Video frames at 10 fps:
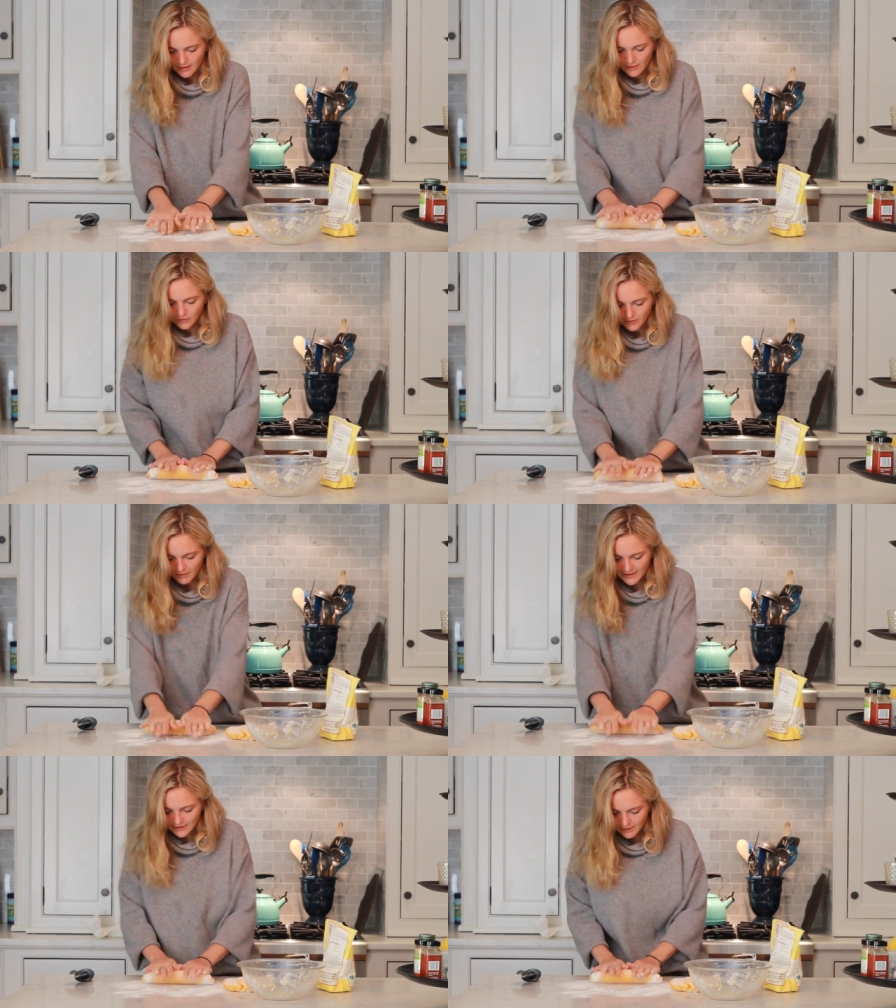And just
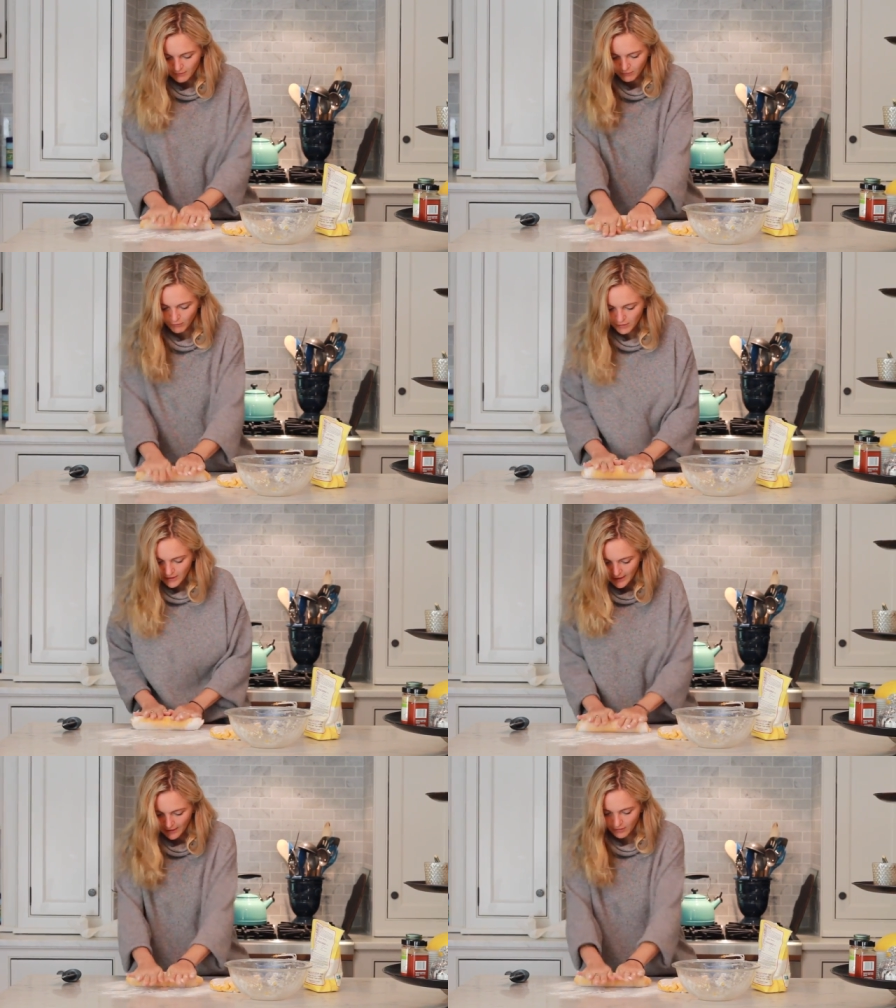basically roll
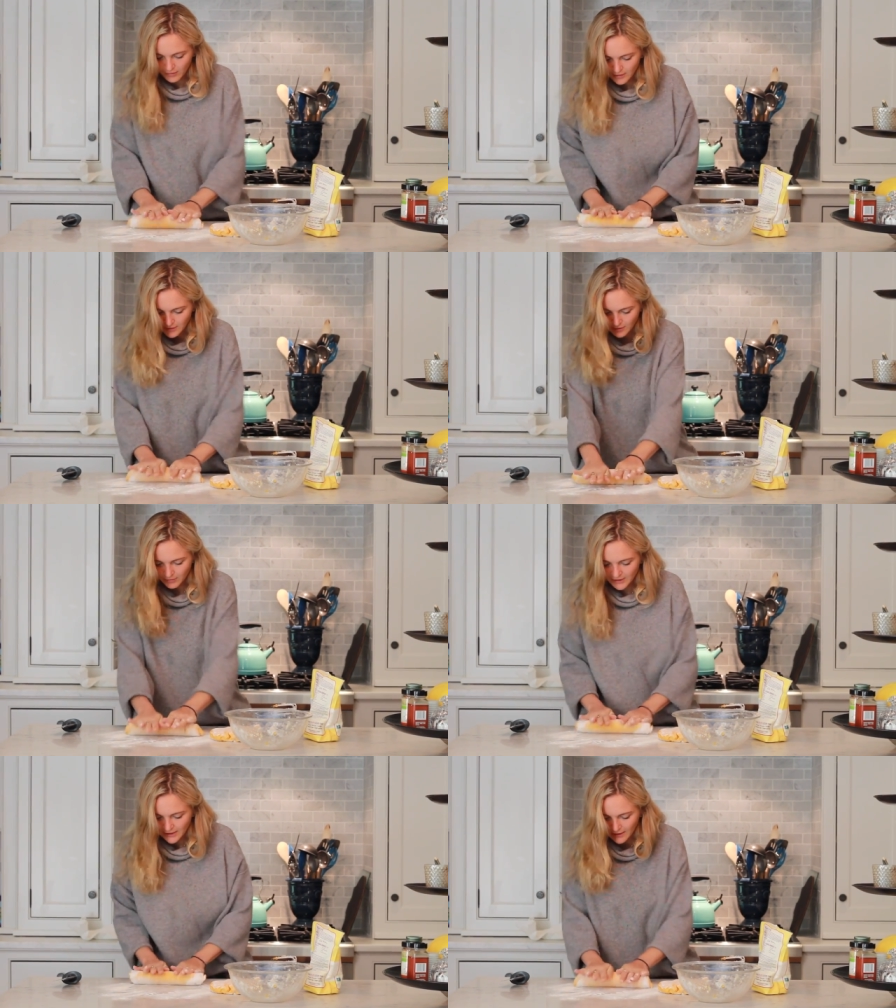it out until
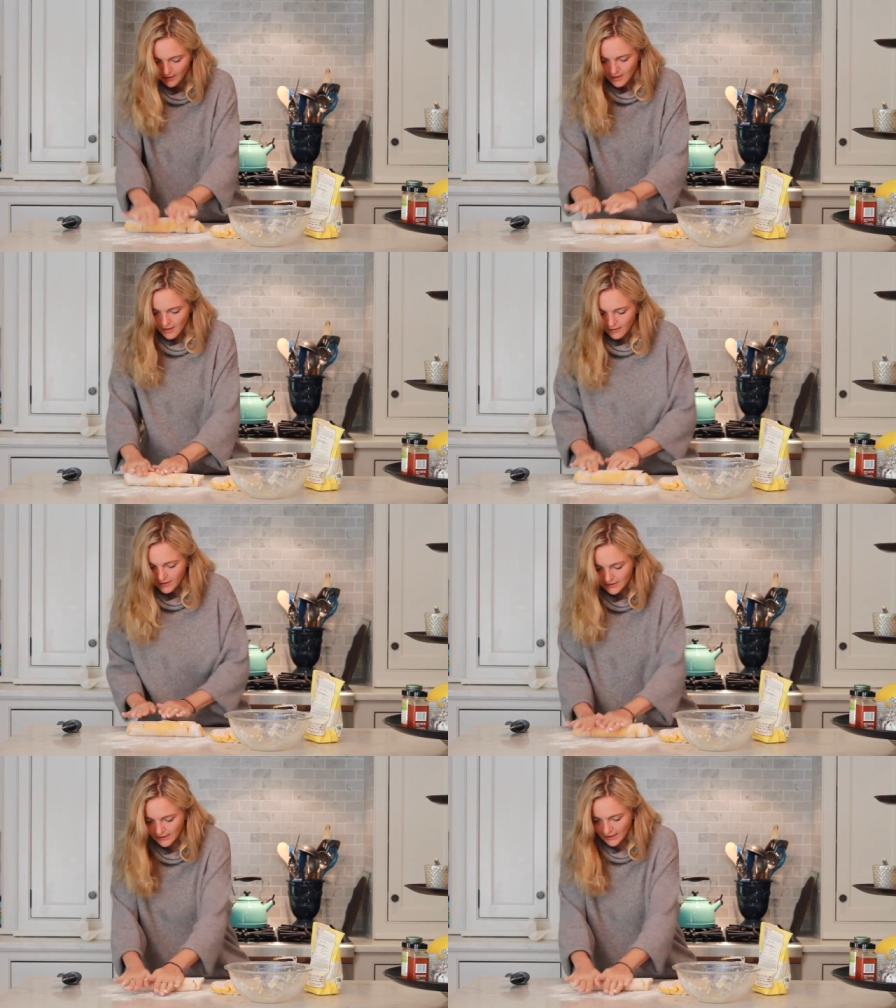we get
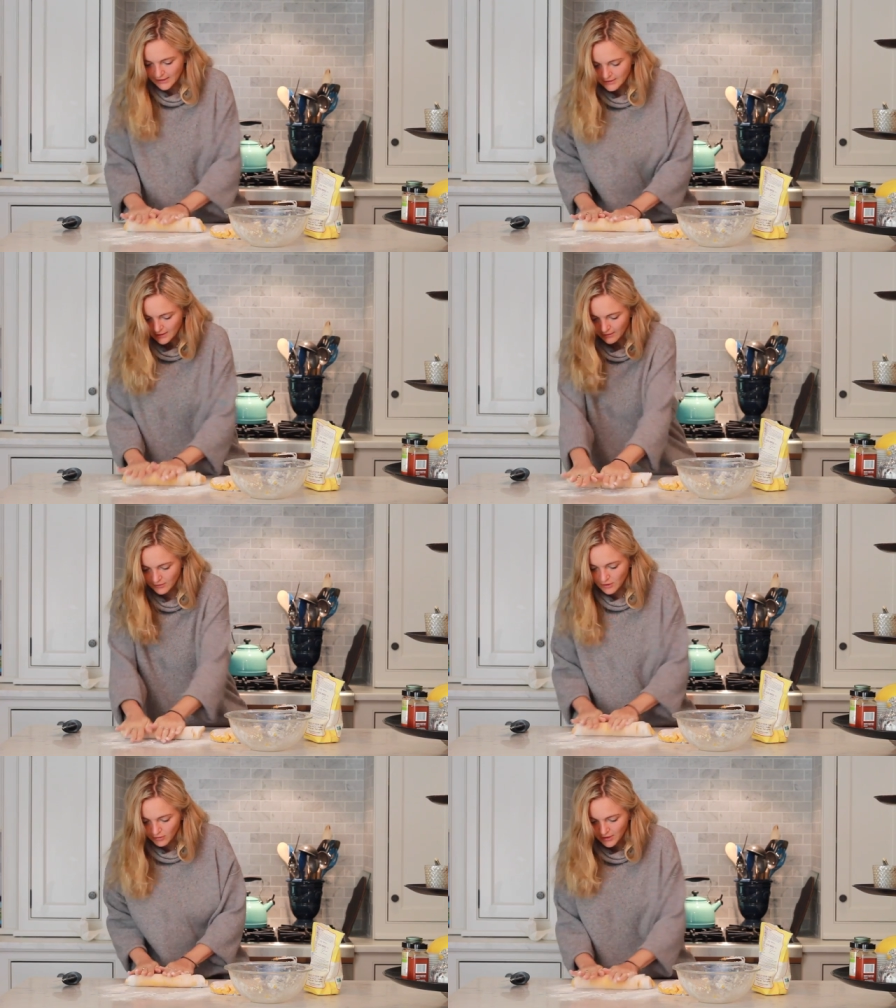the size
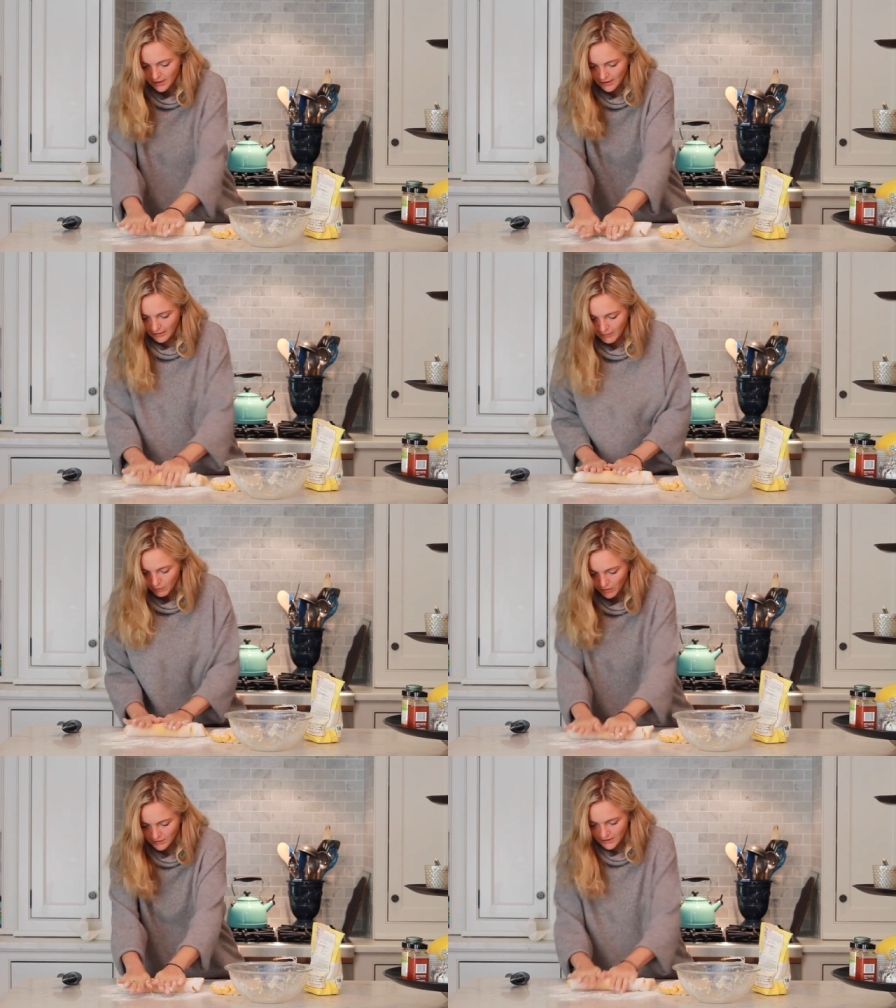gnocchi that
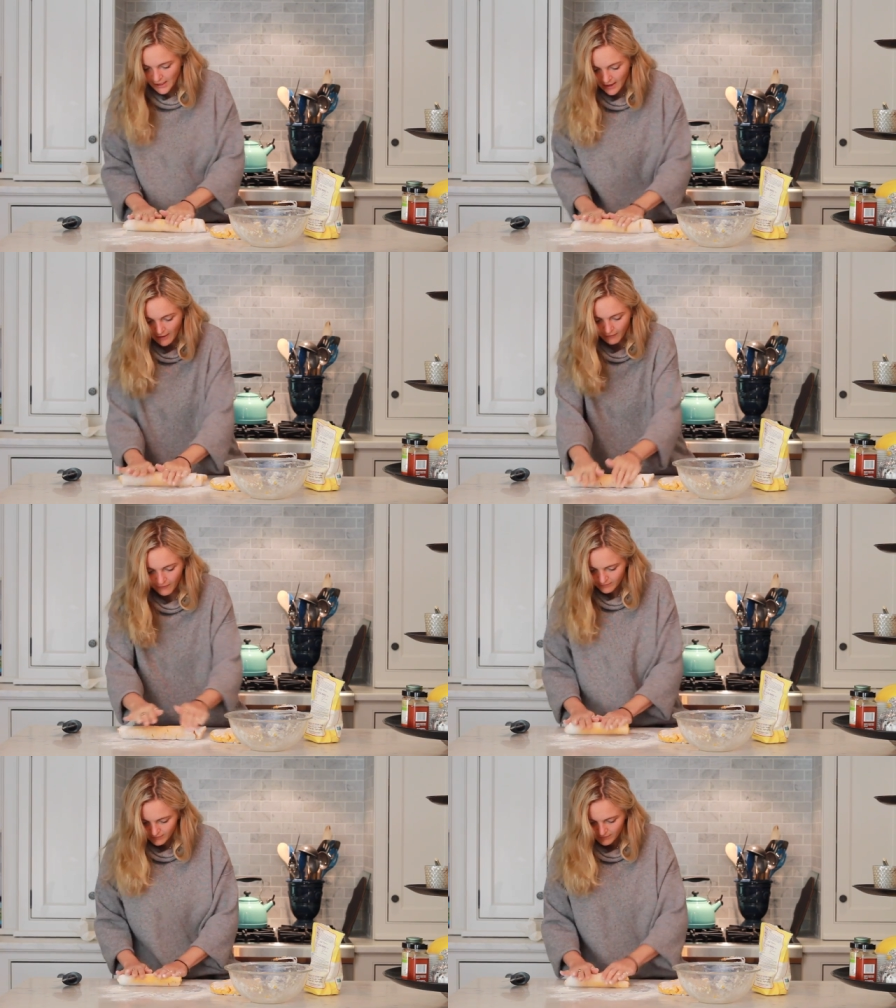we want to have.